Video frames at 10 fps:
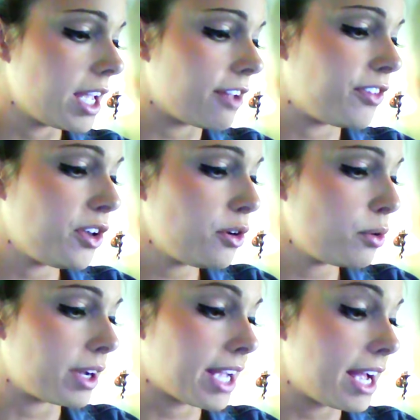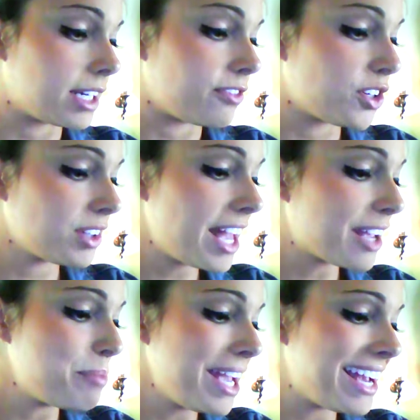if you're
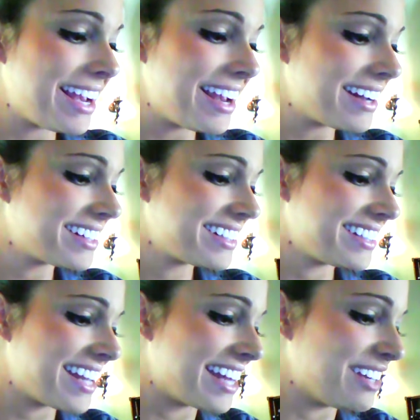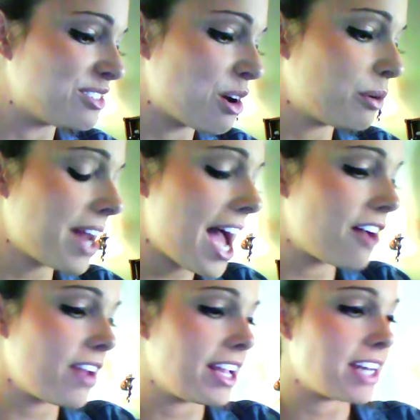like me and you don't
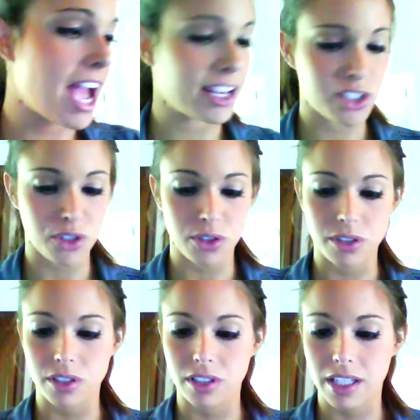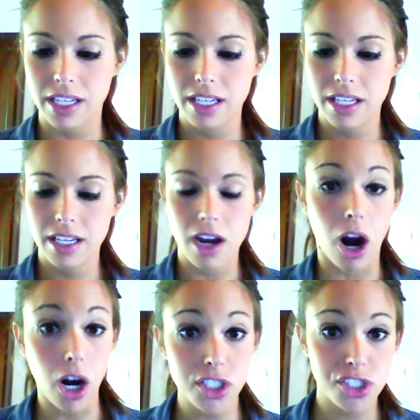have a natural
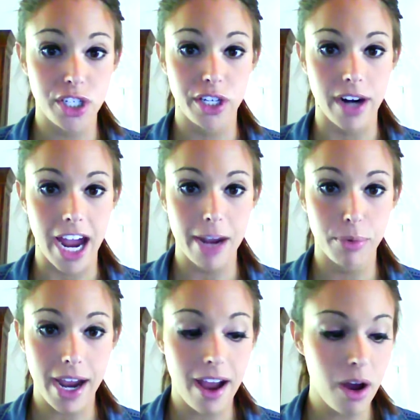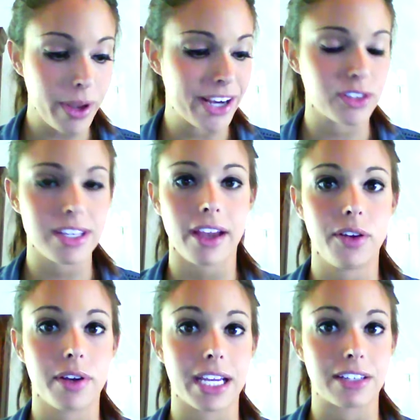arch to your eyebrow, here's how
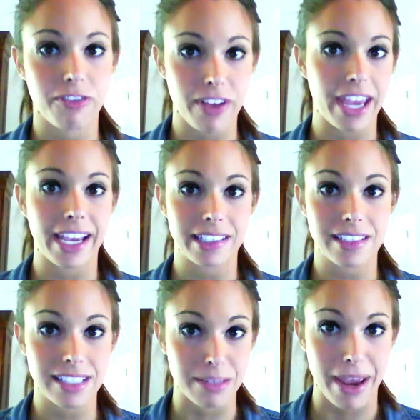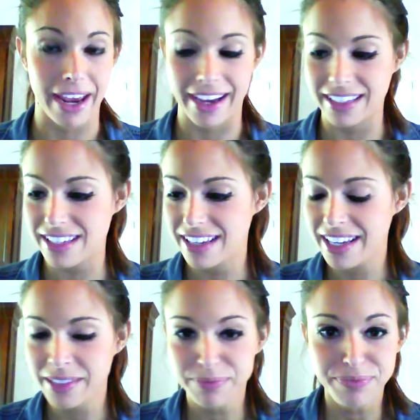you can fake it to make it.
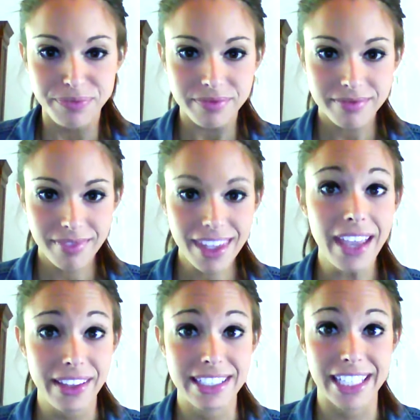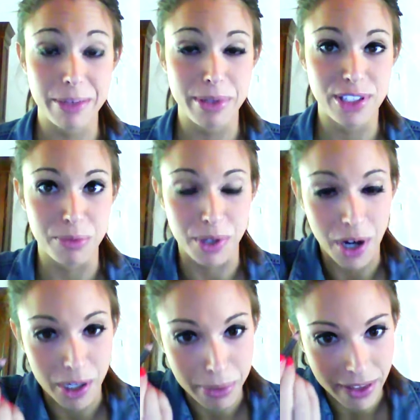It's going to be super
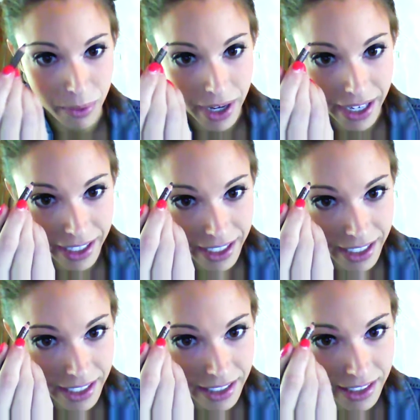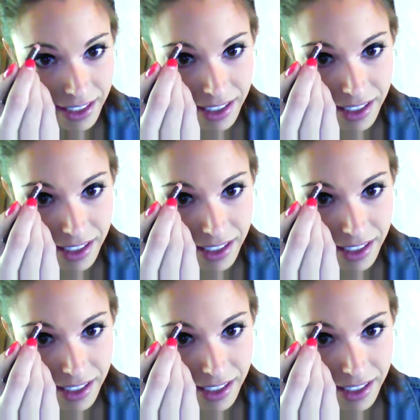hard, by the way, in